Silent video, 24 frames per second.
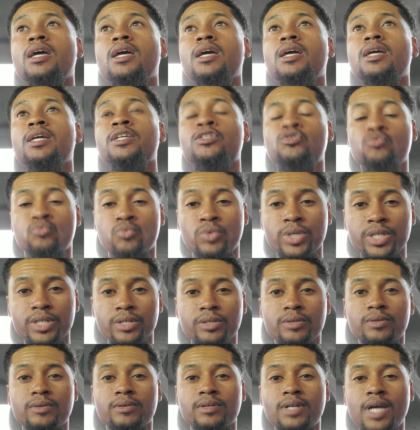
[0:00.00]
is
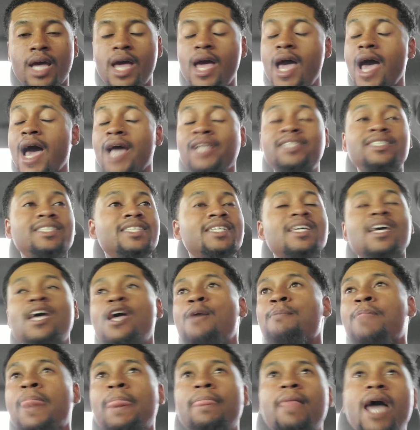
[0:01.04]
real. I
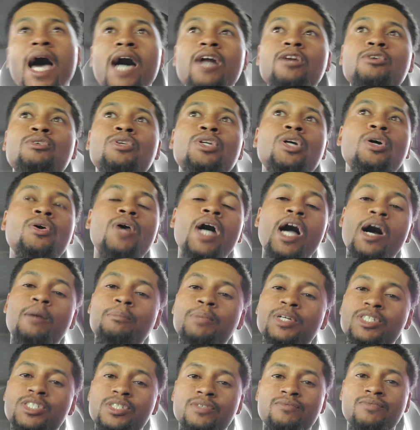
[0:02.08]
don't know how
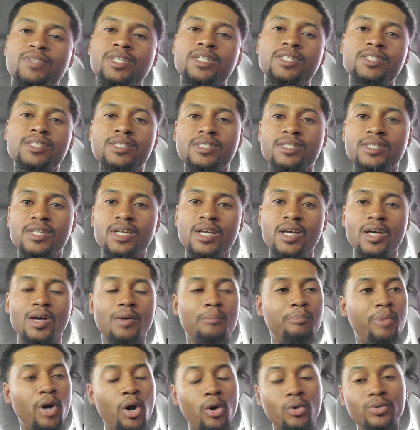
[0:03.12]
much of this
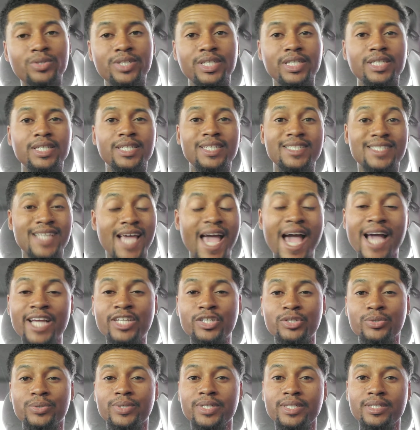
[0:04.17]
polling is
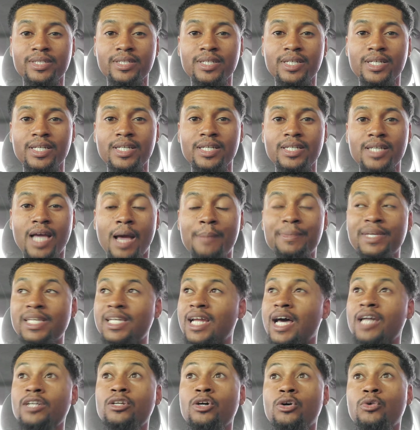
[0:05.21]
accurate. I mean,
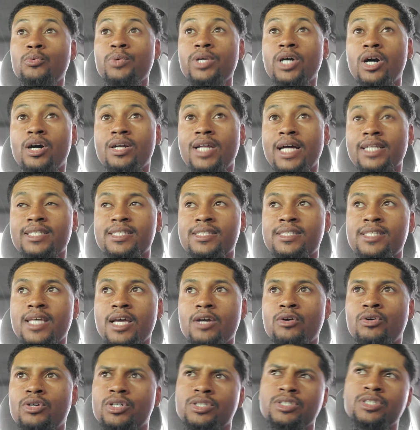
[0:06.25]
I know we all like to say,
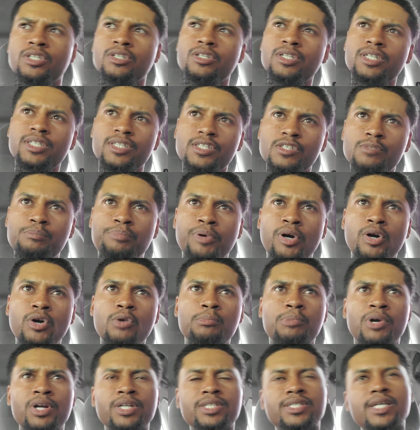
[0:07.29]
oh, you know, look at this poll.
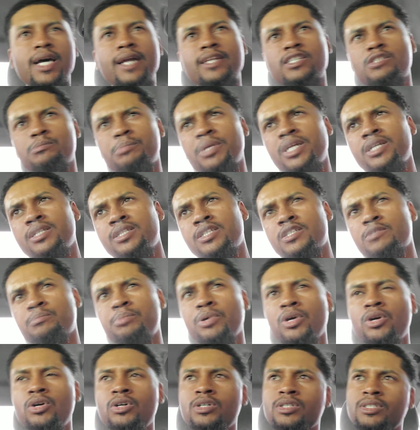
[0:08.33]
Bernie Sanders is beating this
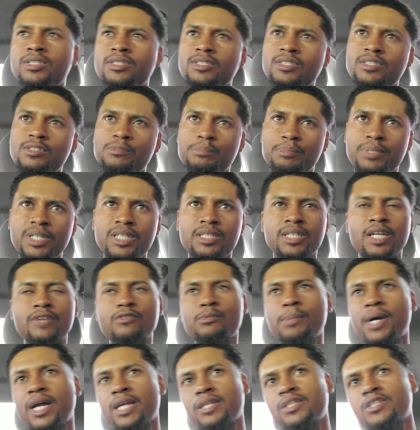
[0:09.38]
poll, and he's beating
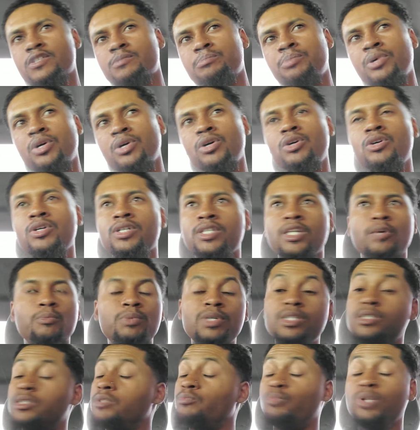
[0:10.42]
everybody in this poll. And then we
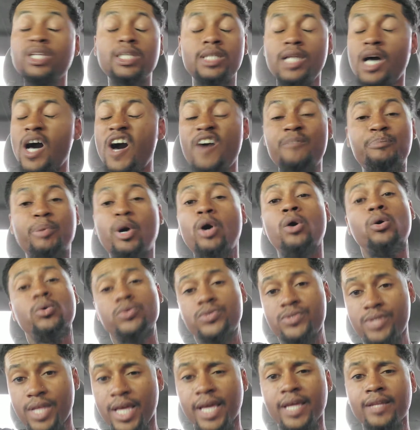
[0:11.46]
love
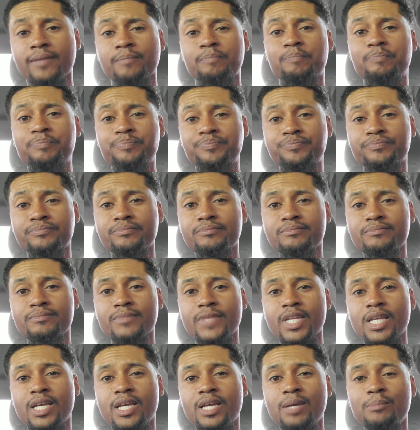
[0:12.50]
polls then.
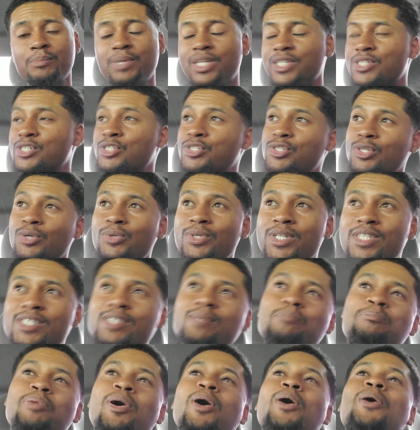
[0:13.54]
But as soon as the
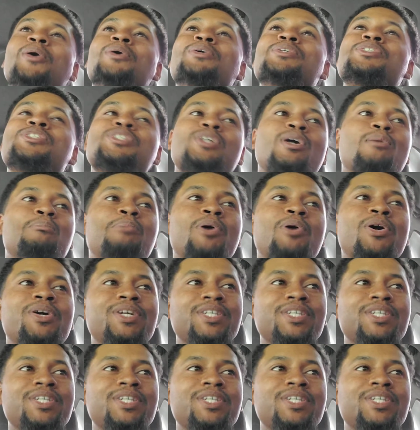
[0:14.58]
polls show Bernie